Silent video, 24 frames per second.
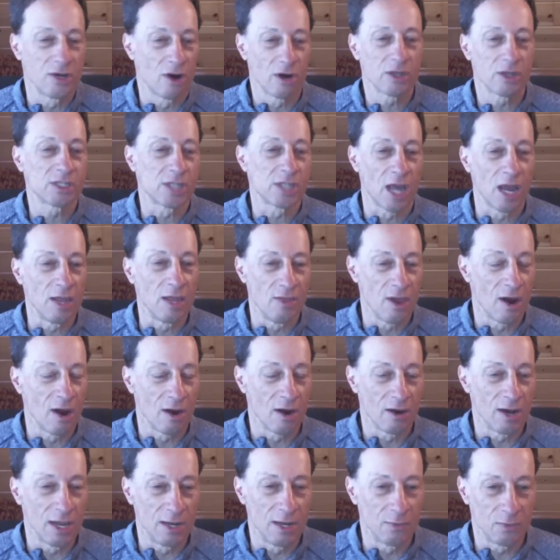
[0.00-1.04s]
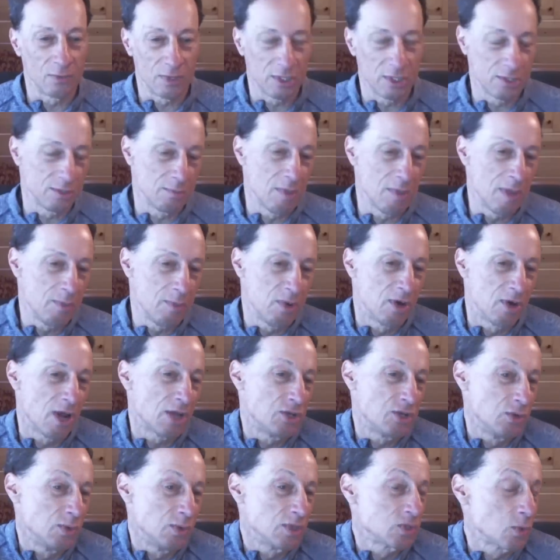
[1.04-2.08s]
the dark side there, and maybe you're
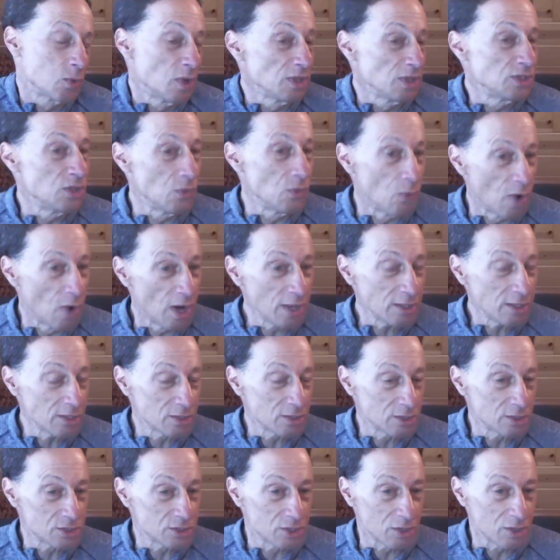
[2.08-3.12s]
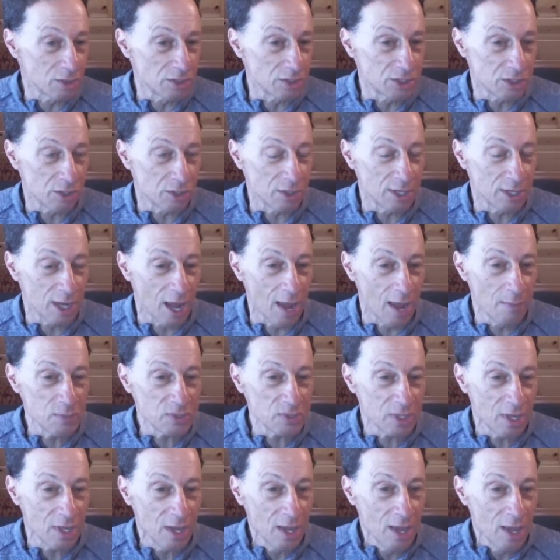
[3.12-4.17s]
not doing as well as you want during certain
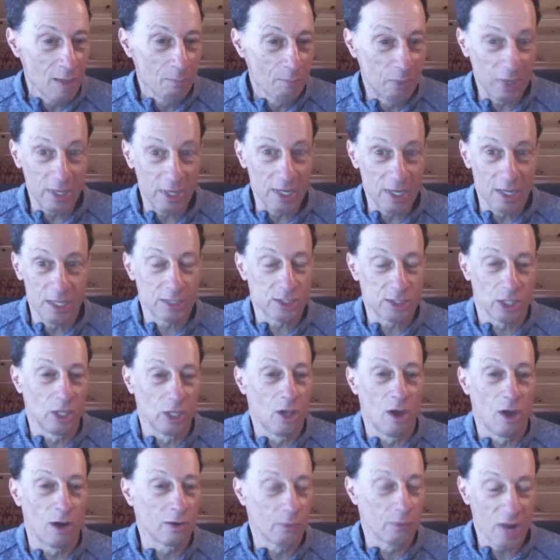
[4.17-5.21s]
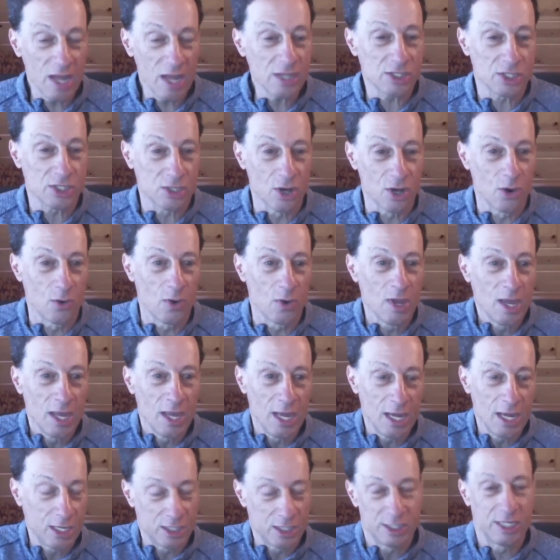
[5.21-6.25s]
times. But it's a long race, so
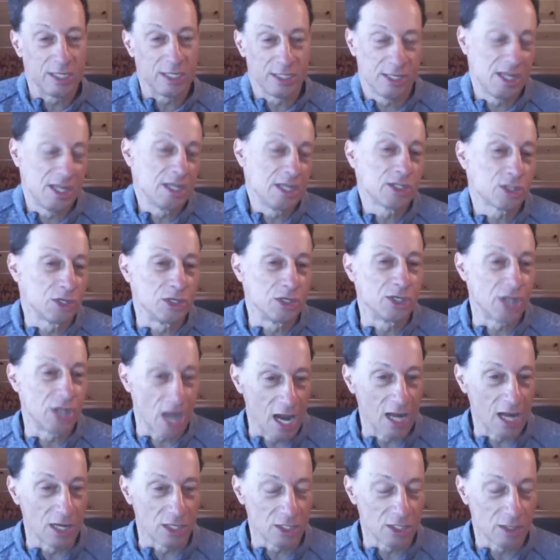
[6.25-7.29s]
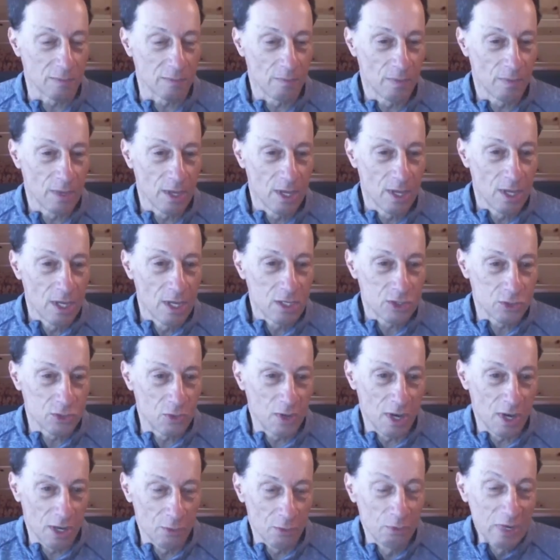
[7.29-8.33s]
things could change.
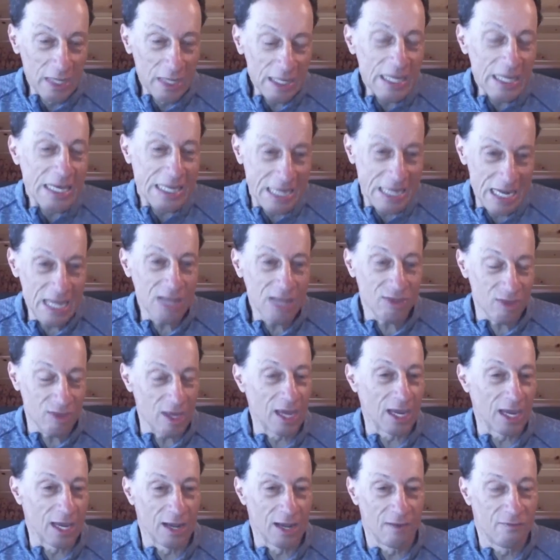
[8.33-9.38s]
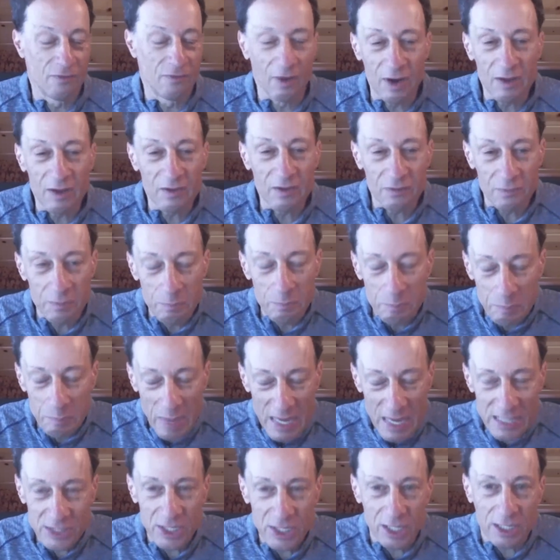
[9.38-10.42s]
So a really key thing, and a very
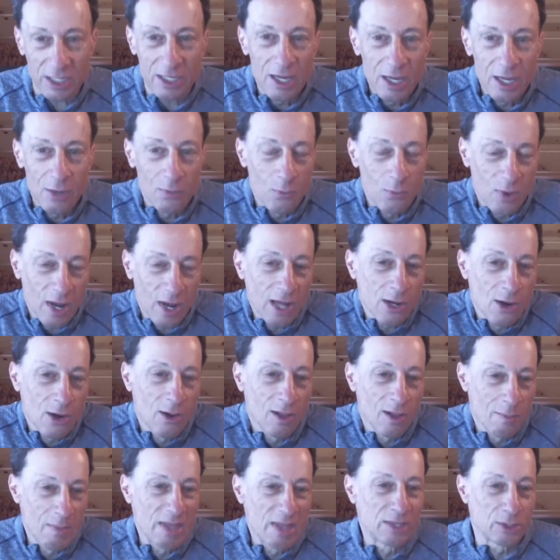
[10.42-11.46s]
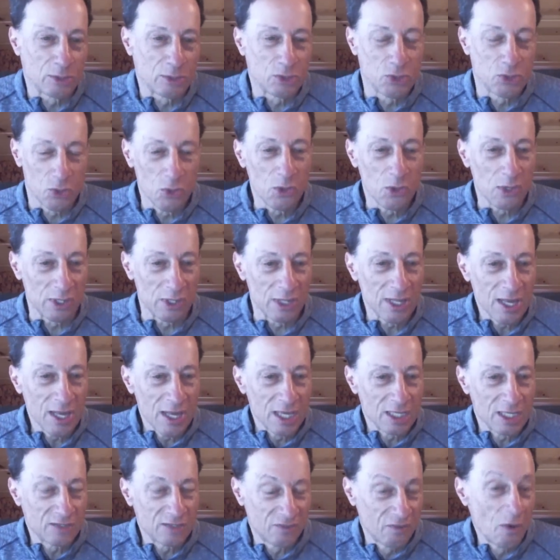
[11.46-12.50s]
basic, what I call a mental tool,
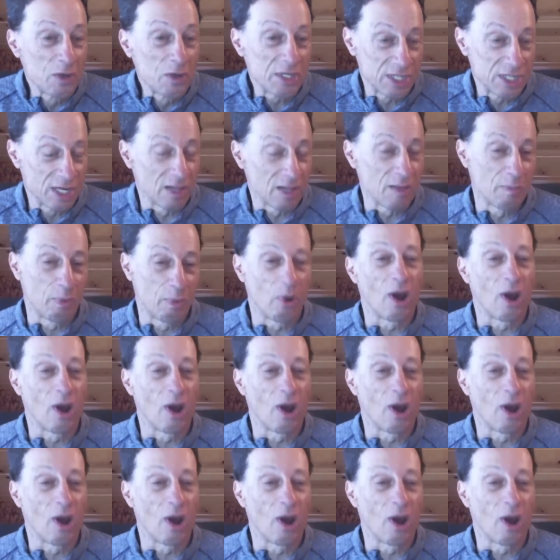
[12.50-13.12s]
is focusing on the